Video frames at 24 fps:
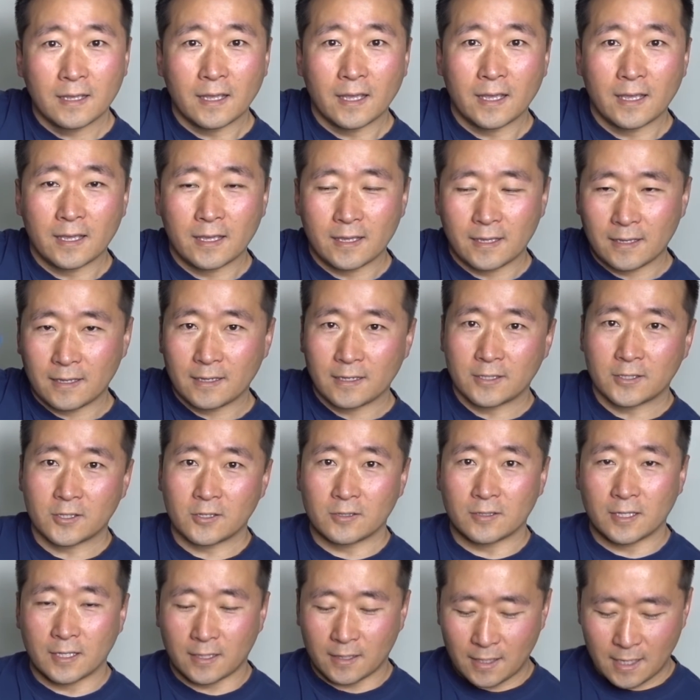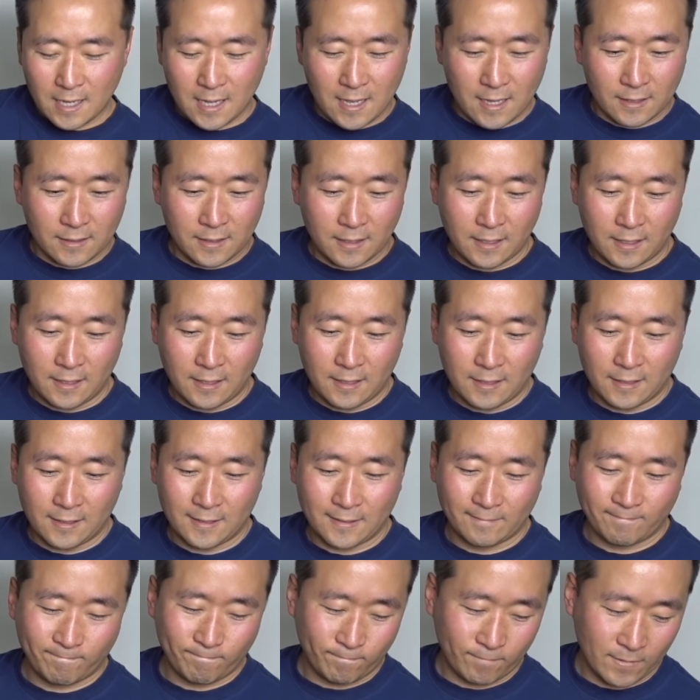a shirt like that,
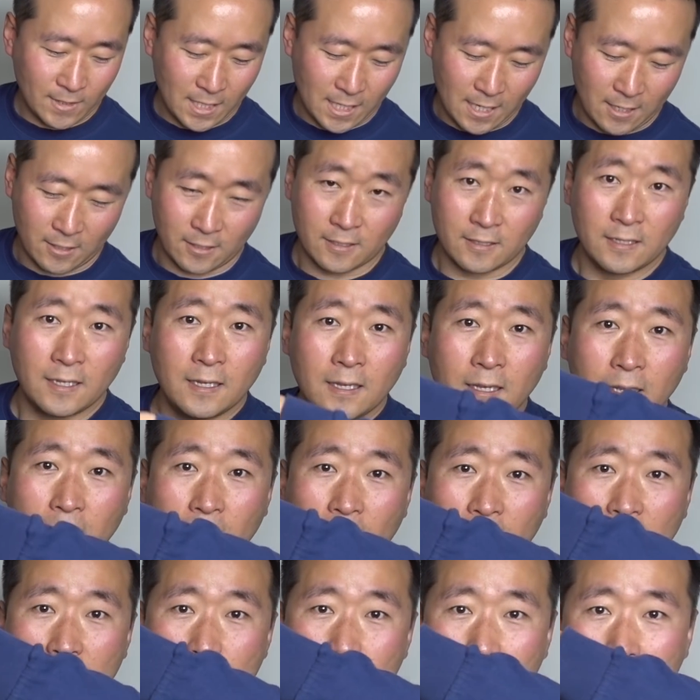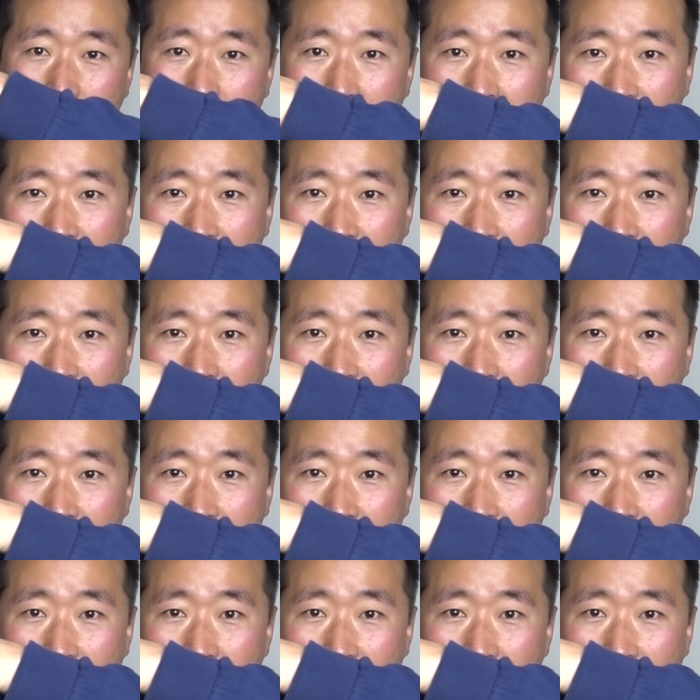I don't know. I'll keep it though.